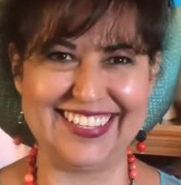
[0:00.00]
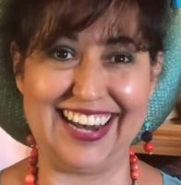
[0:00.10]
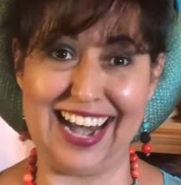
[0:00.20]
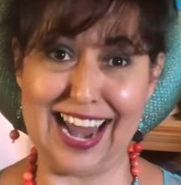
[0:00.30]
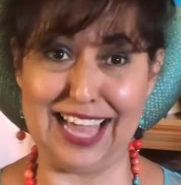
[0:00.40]

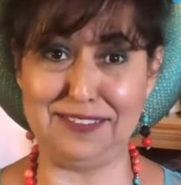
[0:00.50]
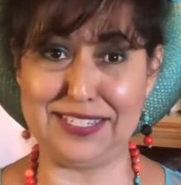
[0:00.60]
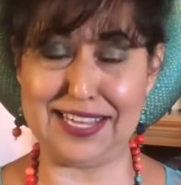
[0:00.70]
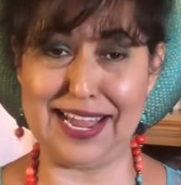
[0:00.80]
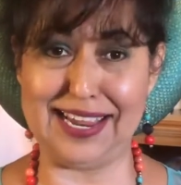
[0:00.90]

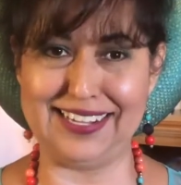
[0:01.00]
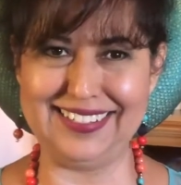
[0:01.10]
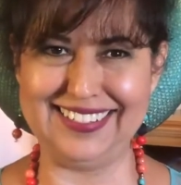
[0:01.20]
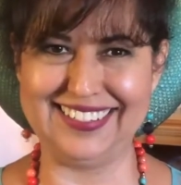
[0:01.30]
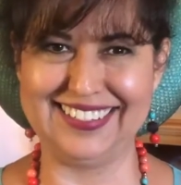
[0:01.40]
lifestyle,
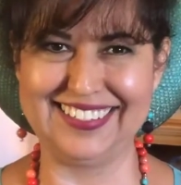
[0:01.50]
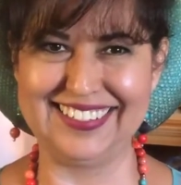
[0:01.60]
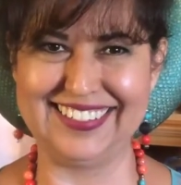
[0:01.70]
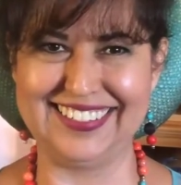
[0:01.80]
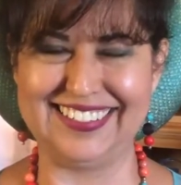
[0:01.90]

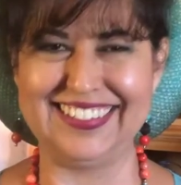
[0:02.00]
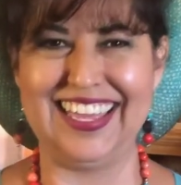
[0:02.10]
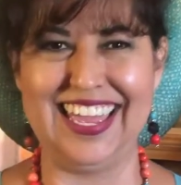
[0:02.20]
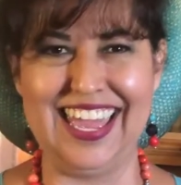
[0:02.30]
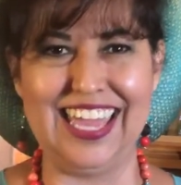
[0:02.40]

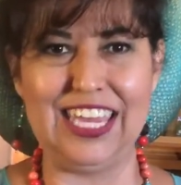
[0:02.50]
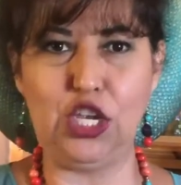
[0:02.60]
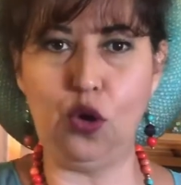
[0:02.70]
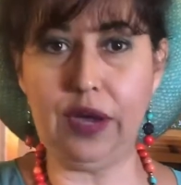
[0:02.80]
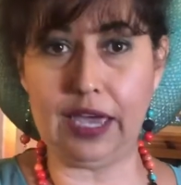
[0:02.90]

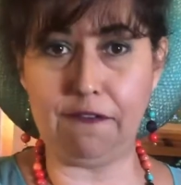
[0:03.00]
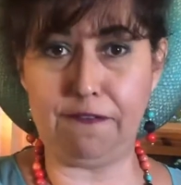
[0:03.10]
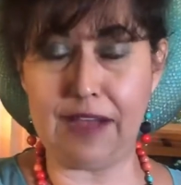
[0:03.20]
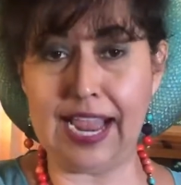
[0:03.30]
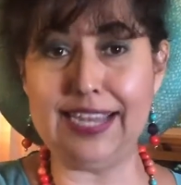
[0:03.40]
you can
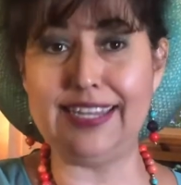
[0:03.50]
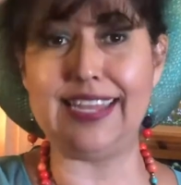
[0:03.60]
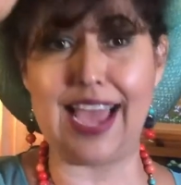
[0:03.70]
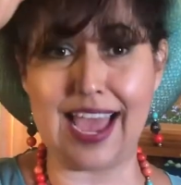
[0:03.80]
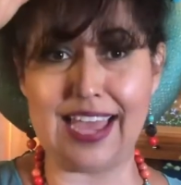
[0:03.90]
find
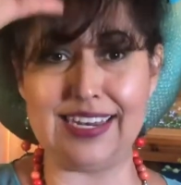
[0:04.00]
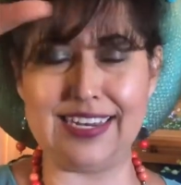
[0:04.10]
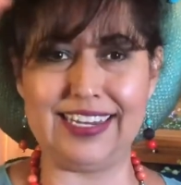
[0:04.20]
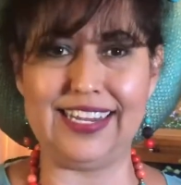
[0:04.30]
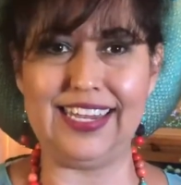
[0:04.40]
that
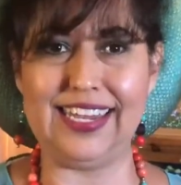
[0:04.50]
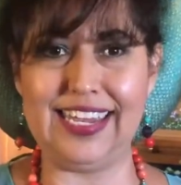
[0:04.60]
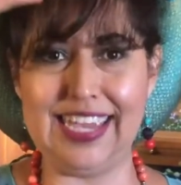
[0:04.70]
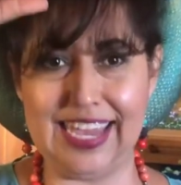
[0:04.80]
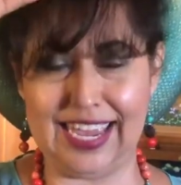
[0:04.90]

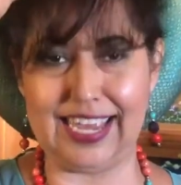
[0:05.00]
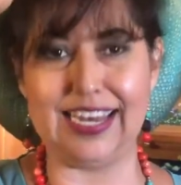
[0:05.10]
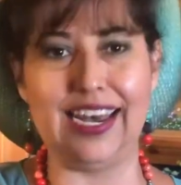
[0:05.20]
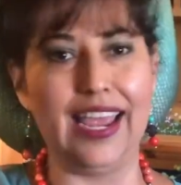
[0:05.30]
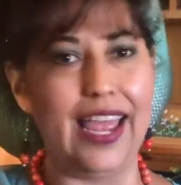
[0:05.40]

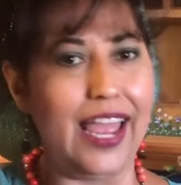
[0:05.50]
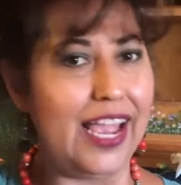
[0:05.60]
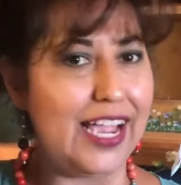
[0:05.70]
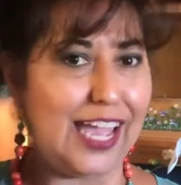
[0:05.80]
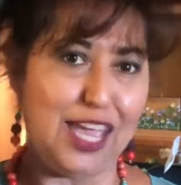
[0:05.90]
in
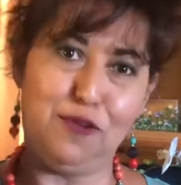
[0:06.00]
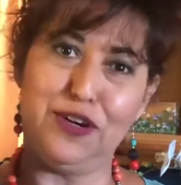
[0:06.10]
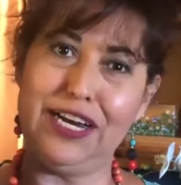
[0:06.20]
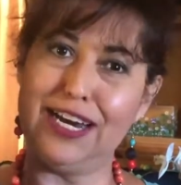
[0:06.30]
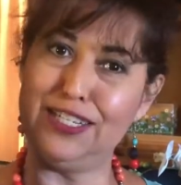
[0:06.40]
Cave
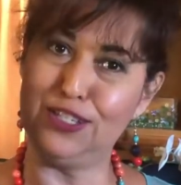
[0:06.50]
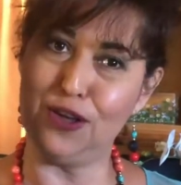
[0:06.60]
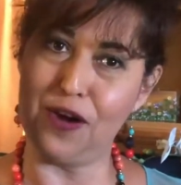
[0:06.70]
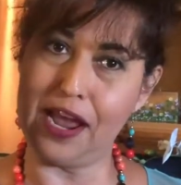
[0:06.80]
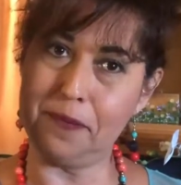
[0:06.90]
Creek,
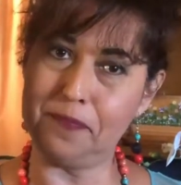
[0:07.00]
Arizona.